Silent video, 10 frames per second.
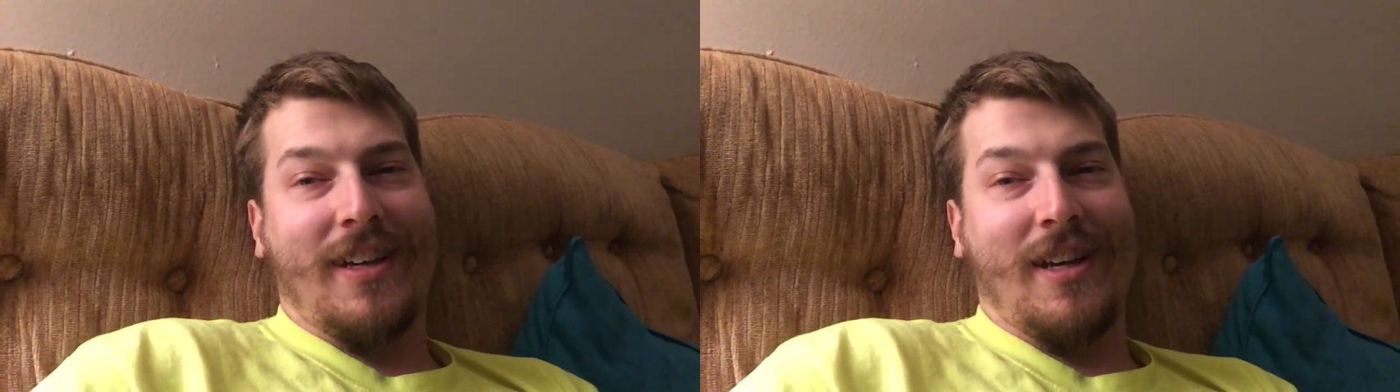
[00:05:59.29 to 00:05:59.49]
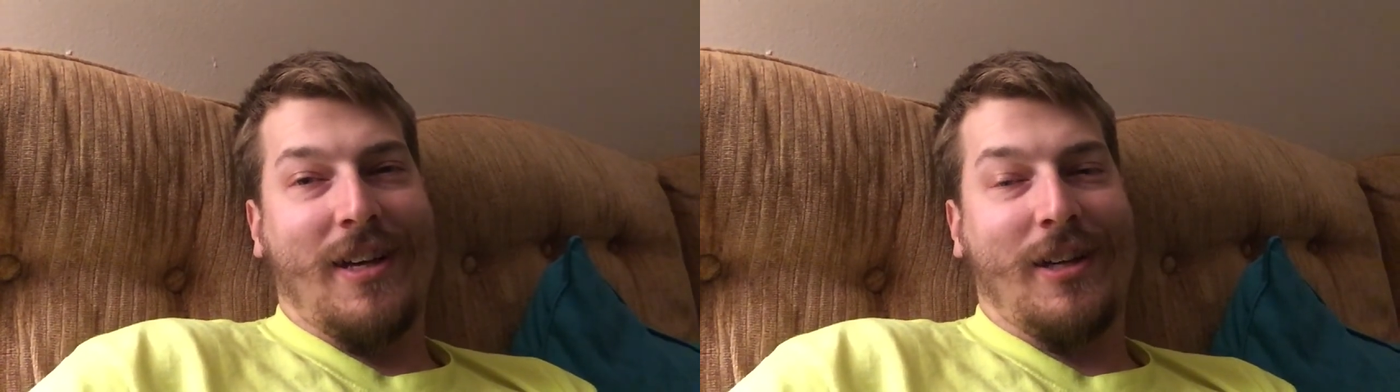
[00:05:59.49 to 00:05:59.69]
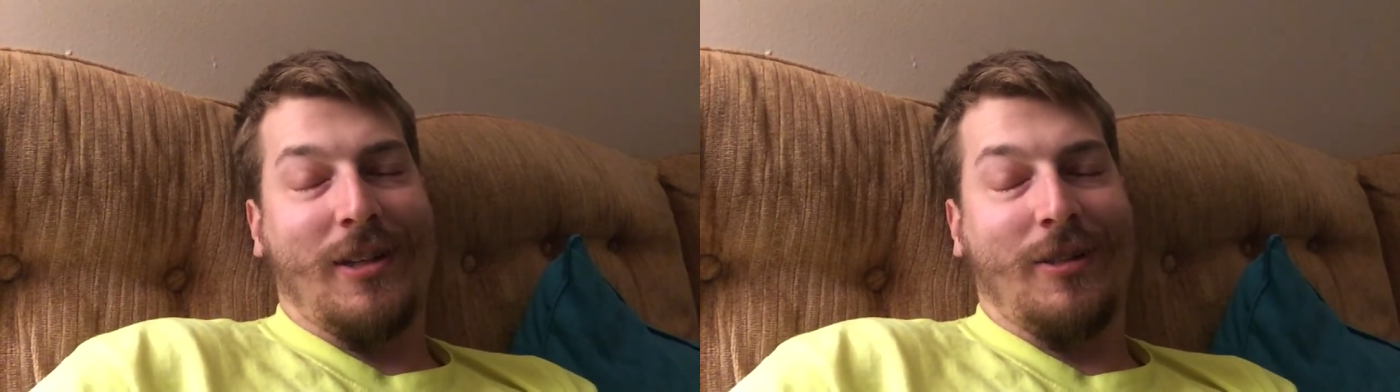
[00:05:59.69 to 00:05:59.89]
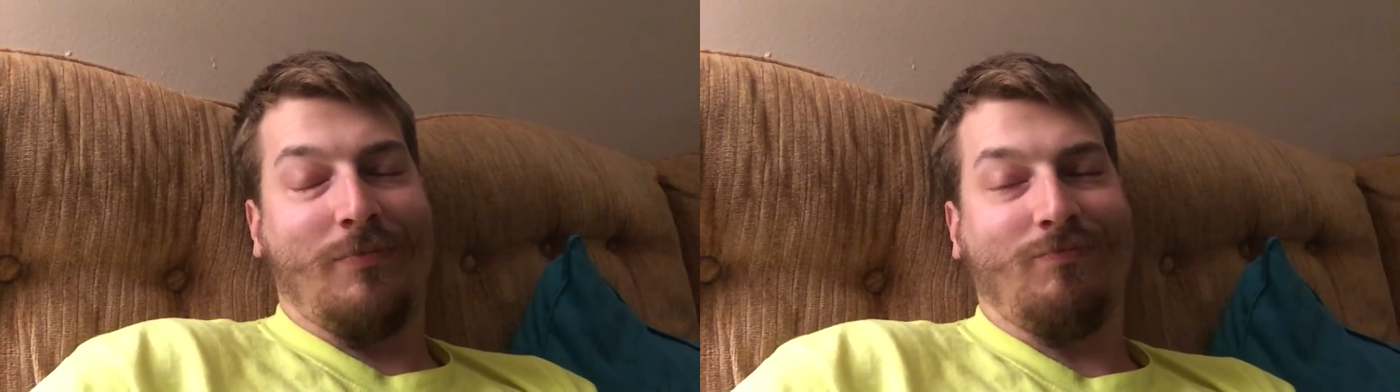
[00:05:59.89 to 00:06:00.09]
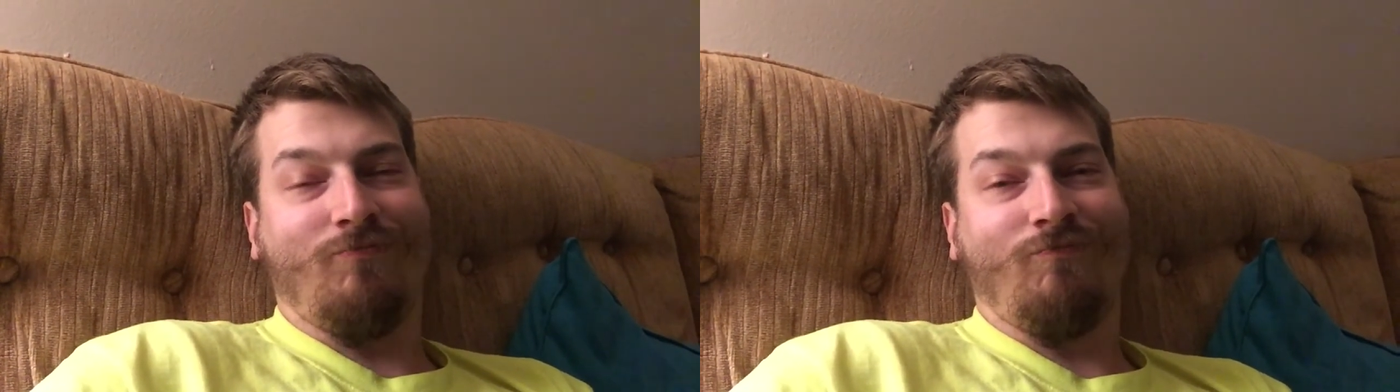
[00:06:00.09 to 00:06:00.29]

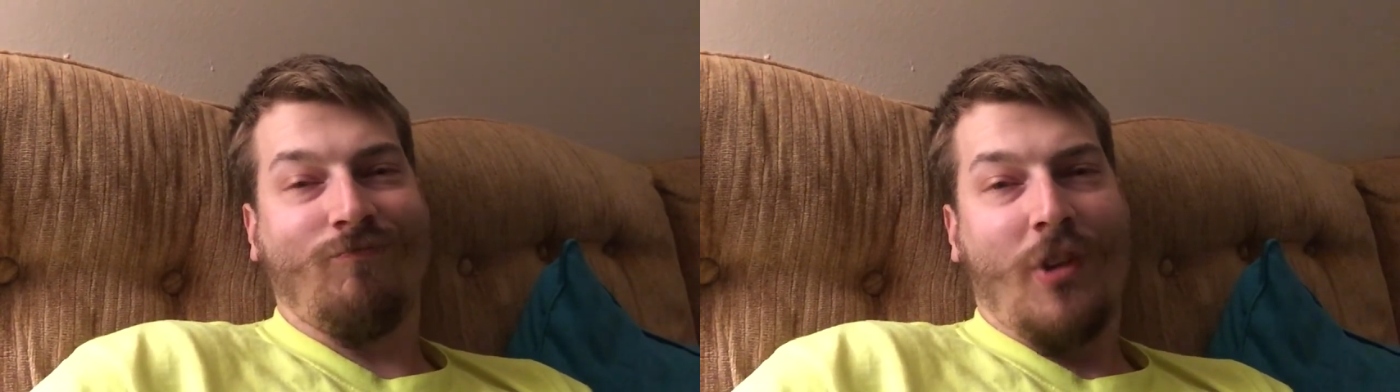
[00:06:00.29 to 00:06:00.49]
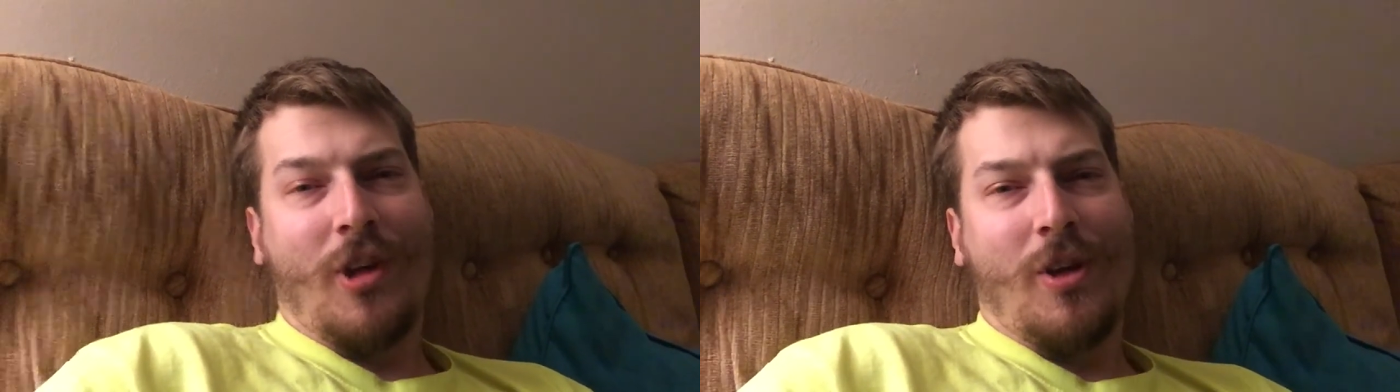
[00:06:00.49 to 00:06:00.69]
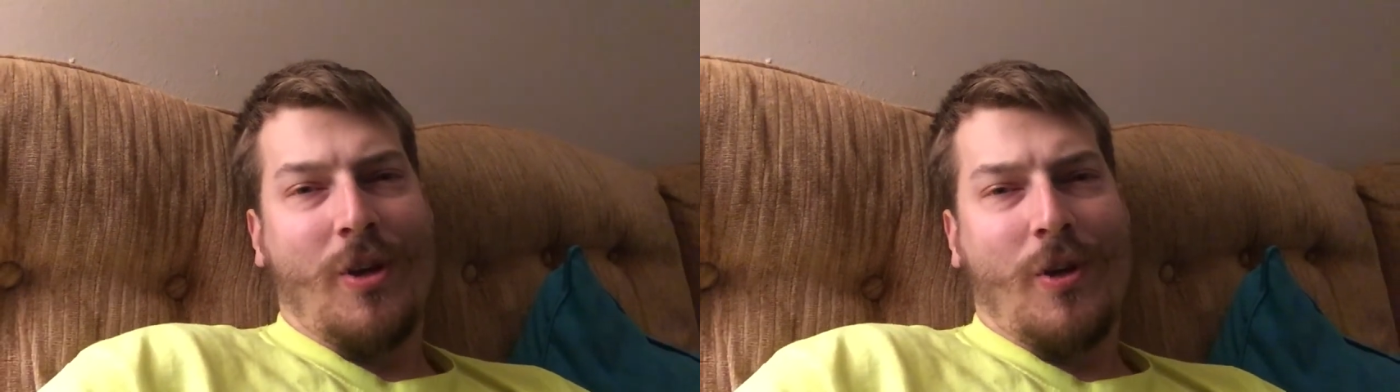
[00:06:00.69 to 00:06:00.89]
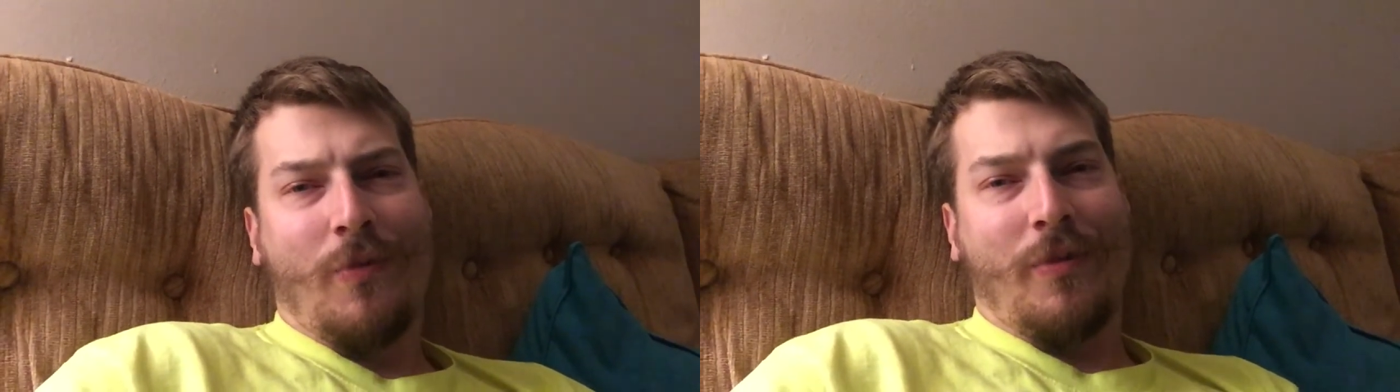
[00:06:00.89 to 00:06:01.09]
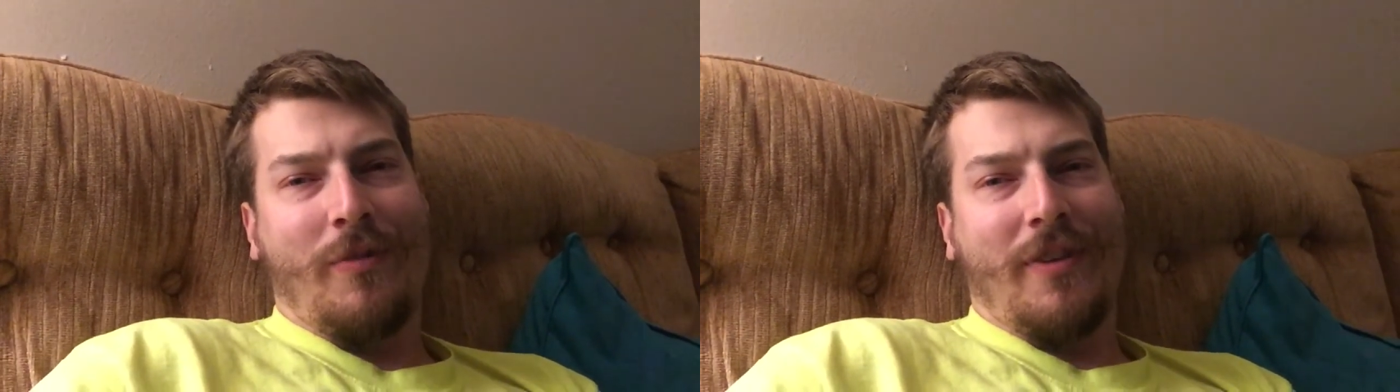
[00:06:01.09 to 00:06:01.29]
Um,
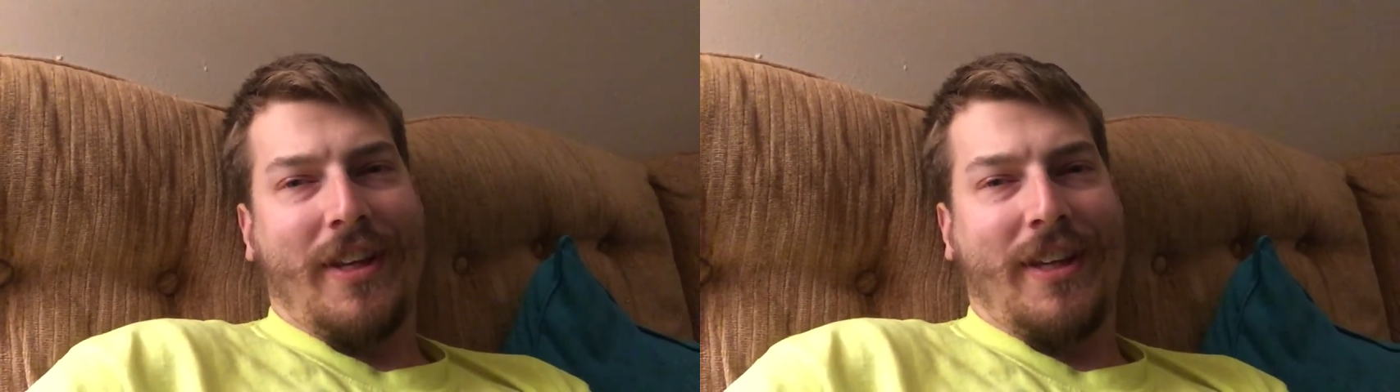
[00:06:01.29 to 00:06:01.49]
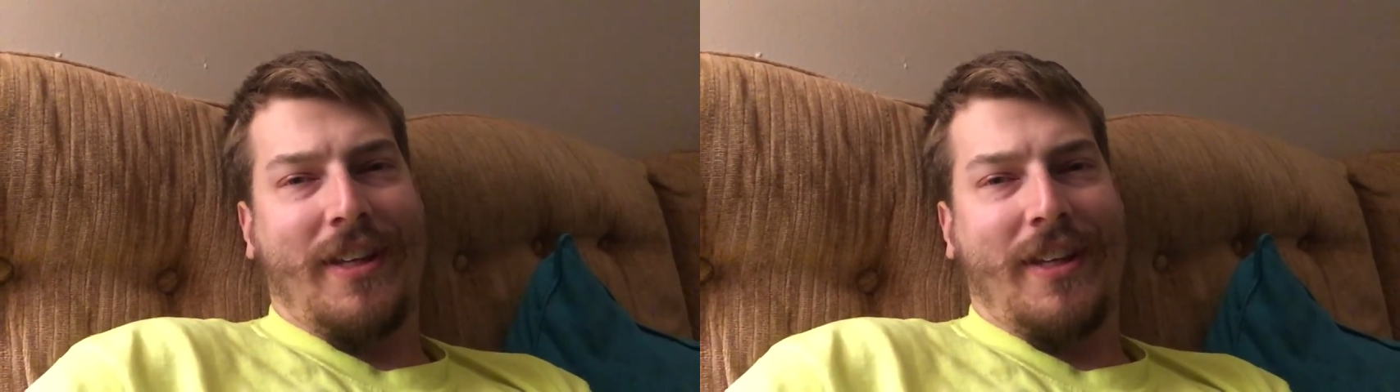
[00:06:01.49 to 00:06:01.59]
we really